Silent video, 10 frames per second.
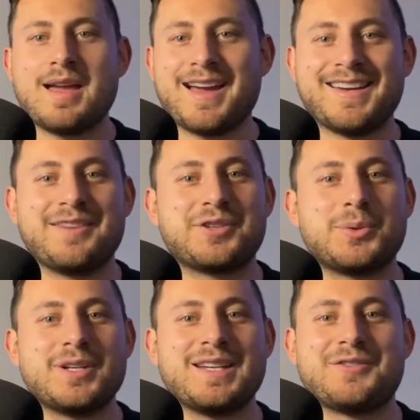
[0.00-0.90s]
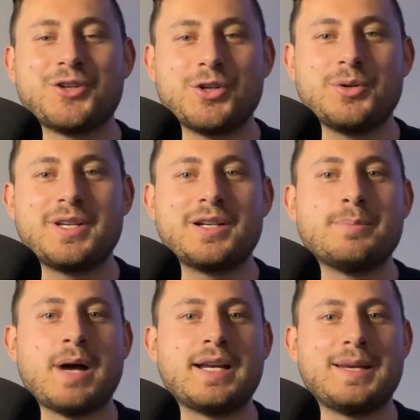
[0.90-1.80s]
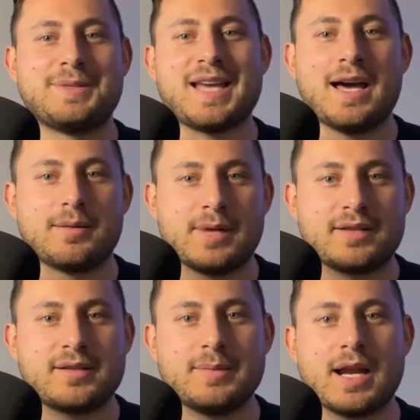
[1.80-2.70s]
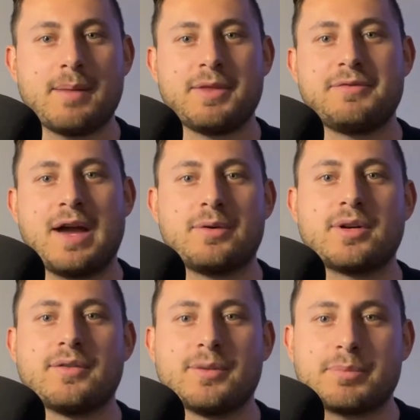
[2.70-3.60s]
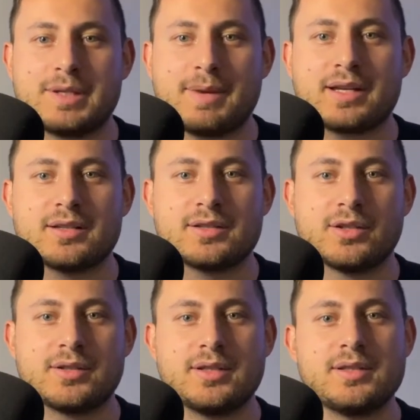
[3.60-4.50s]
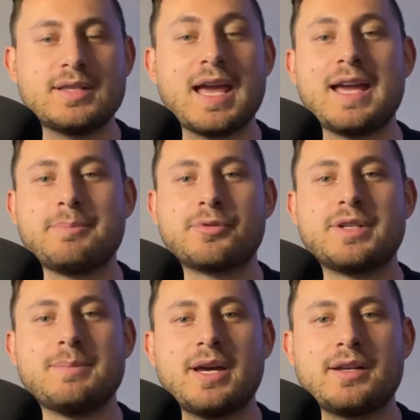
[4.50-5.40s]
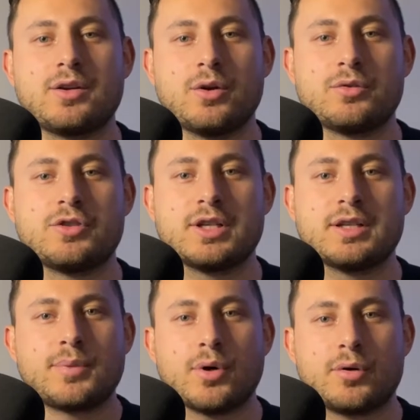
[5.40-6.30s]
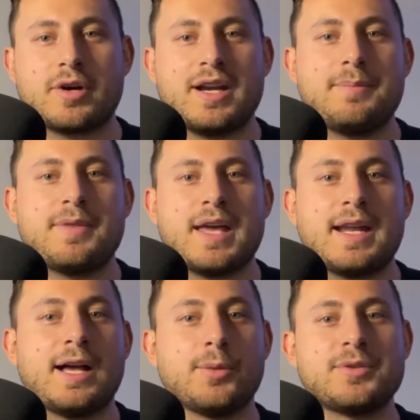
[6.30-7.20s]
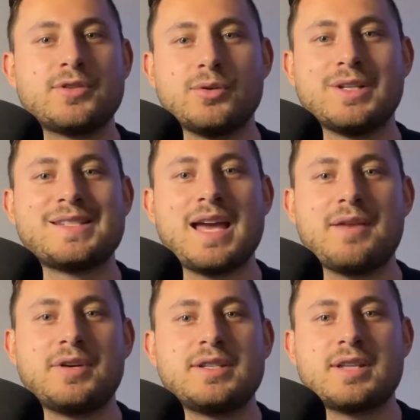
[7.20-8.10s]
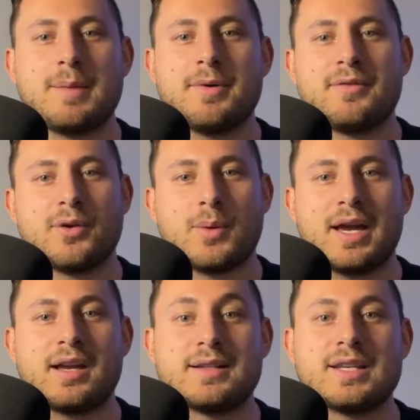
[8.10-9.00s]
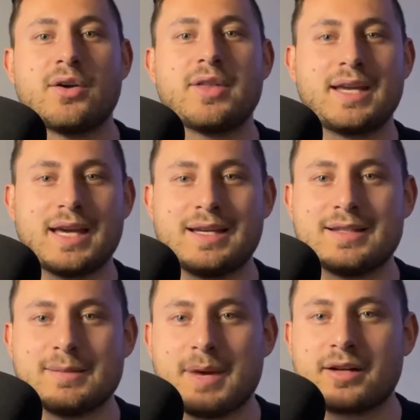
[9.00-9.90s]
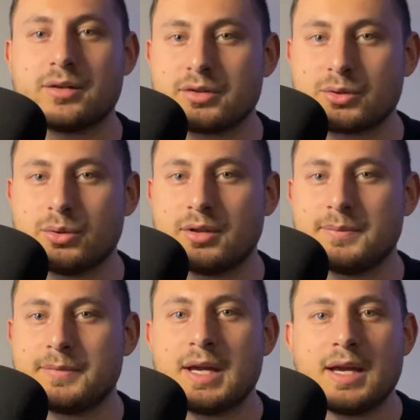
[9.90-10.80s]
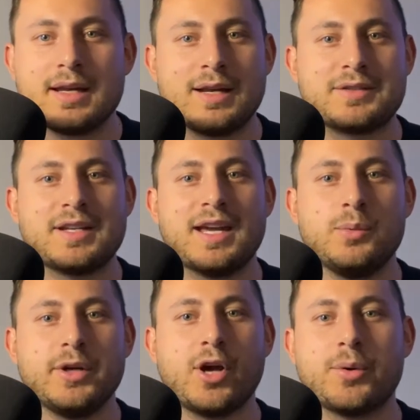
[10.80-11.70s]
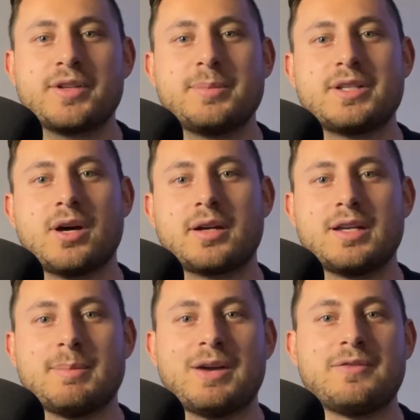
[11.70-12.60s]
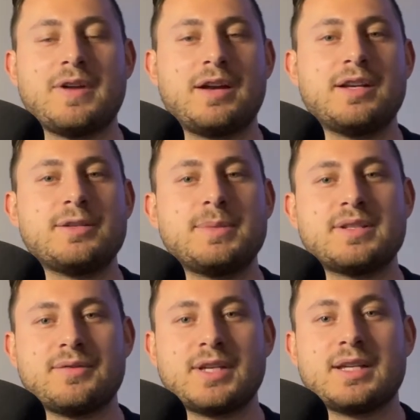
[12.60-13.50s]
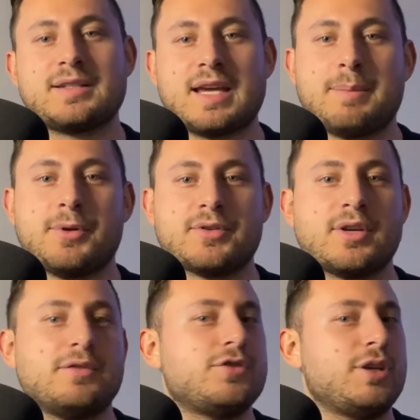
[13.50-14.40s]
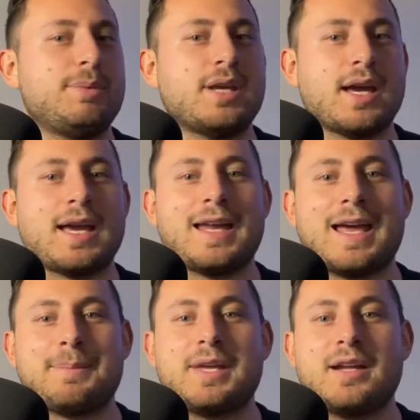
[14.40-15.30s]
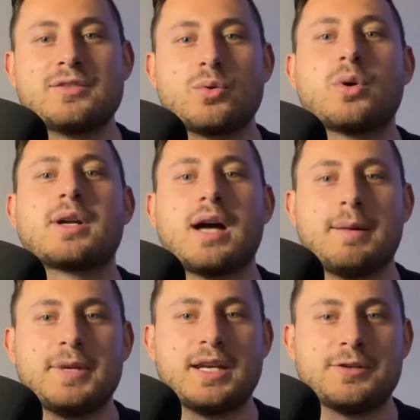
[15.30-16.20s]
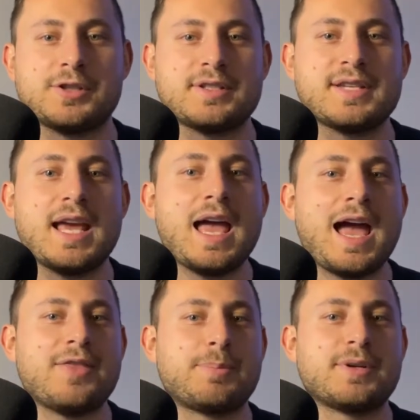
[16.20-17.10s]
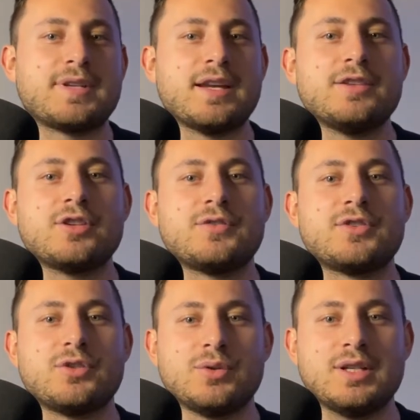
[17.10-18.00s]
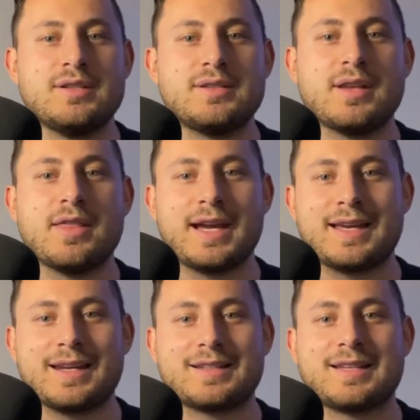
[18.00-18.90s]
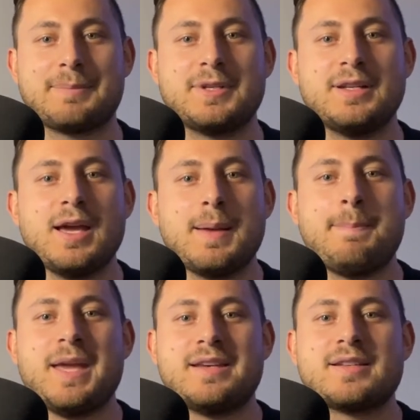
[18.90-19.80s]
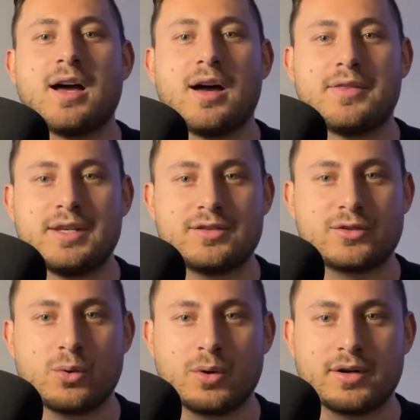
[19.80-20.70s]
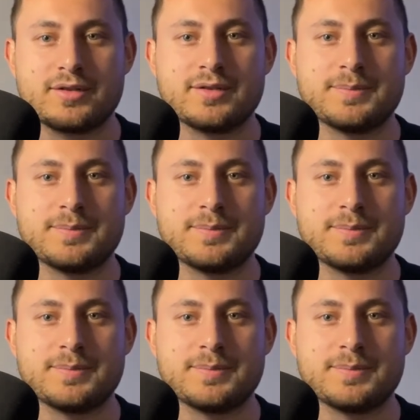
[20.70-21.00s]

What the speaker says: Hey everyone, if you're new here, my name is Adam Nessum and I'm the founder of the Premed Consultants, a pre-med coaching program that helps students every step of the way until they get into medical school. Now today we're going to be talking about various specific examples of GPA and MCAT score combinations and the percentage of students that get accepted based on these scores.